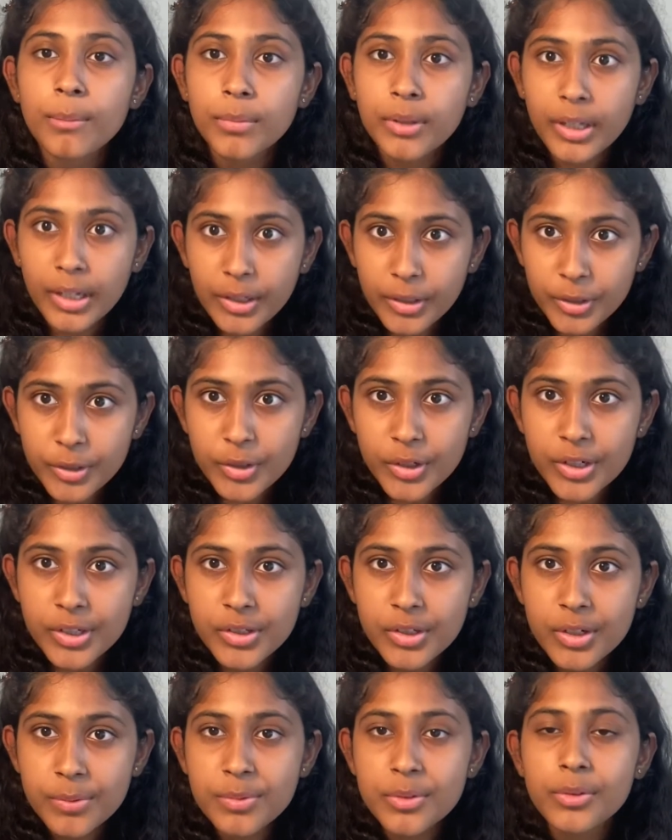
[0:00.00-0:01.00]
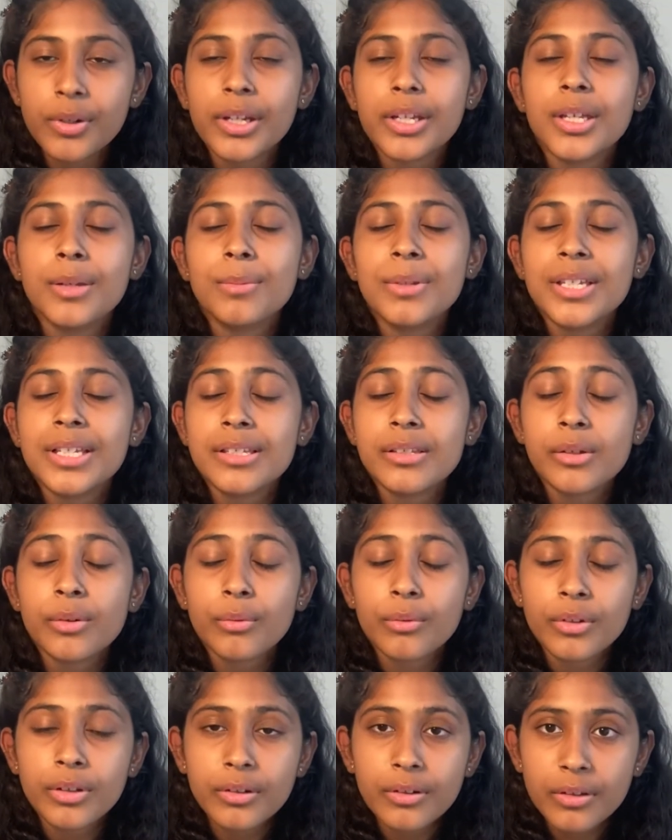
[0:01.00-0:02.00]
Get your transcripts ready, because they're
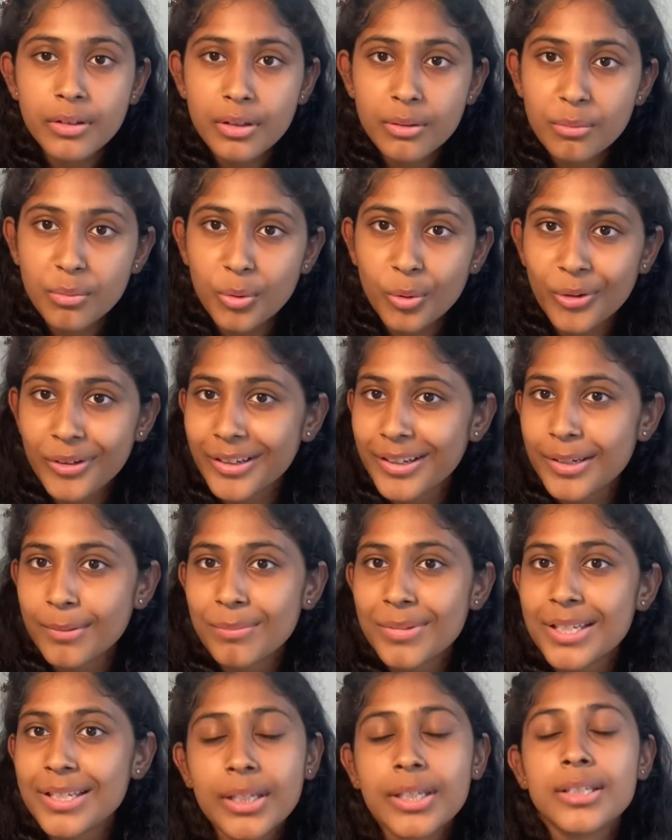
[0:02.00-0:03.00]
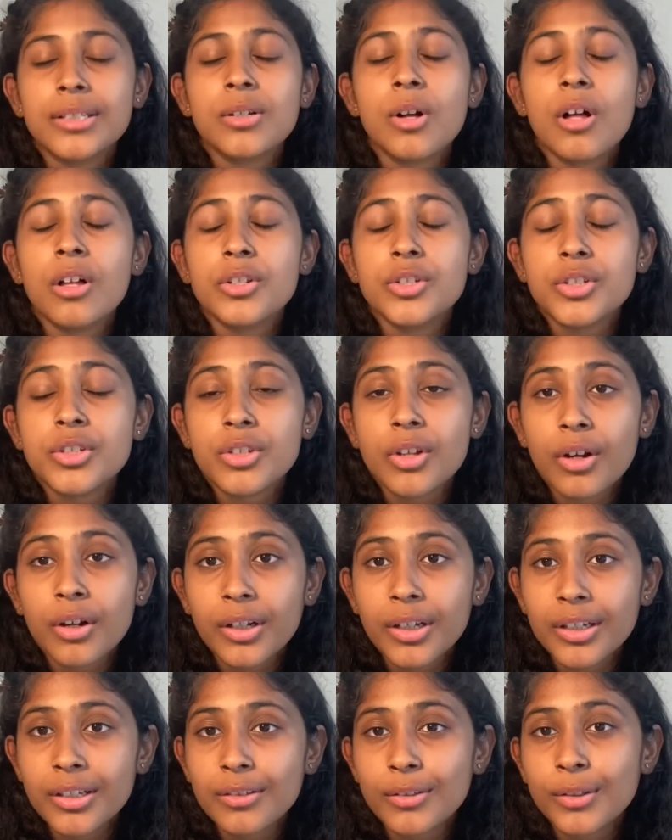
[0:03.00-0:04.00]
really, really important, because colleges are
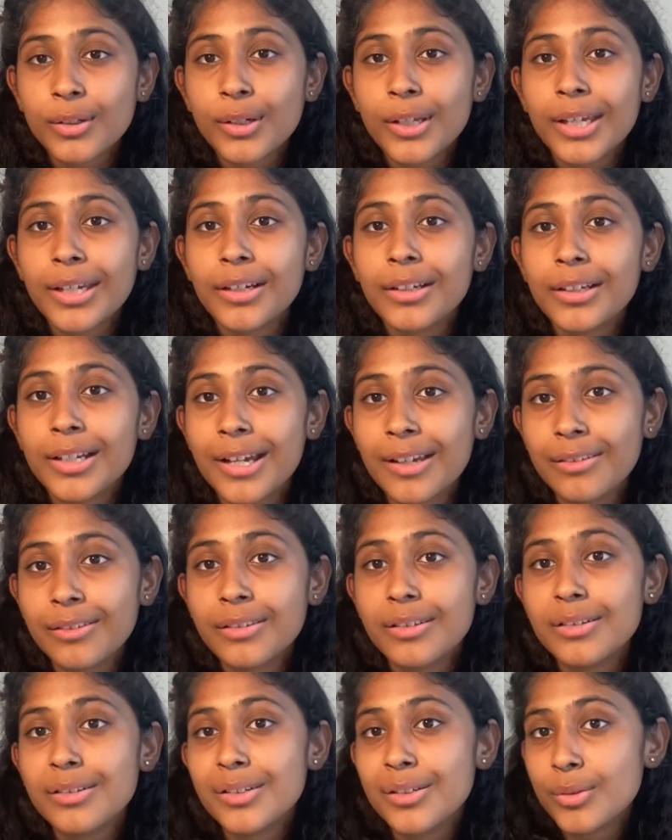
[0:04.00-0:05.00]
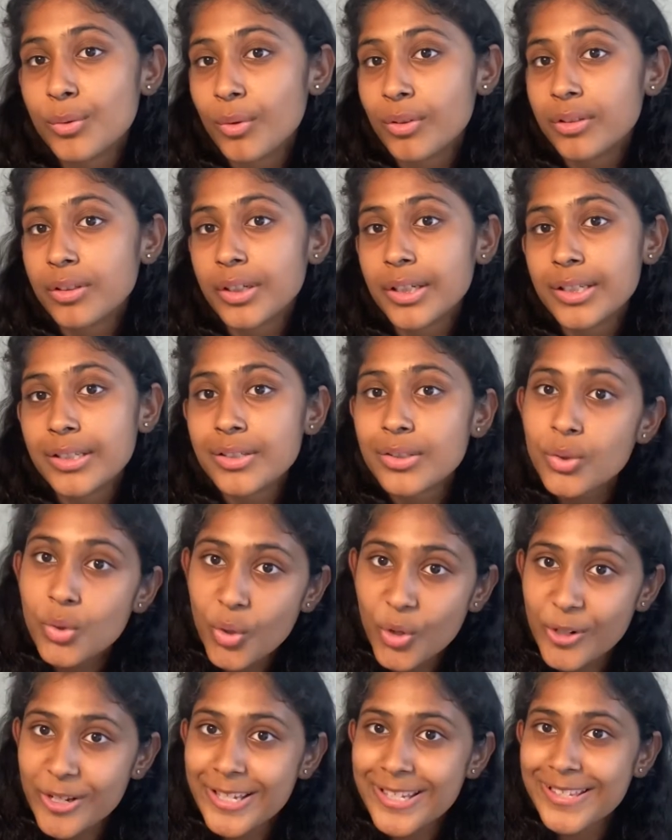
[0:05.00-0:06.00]
going to look at your 9th to 12th grade
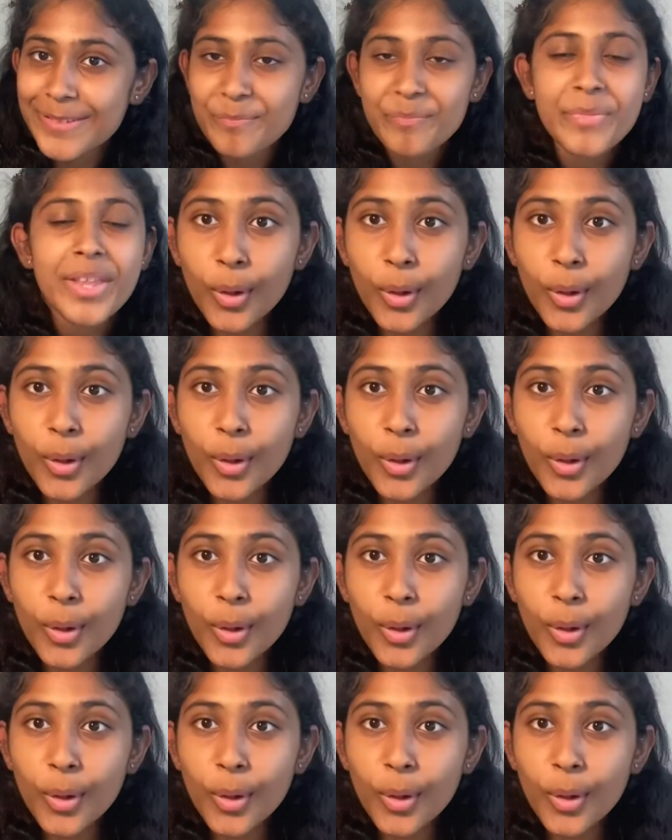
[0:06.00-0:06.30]
scores.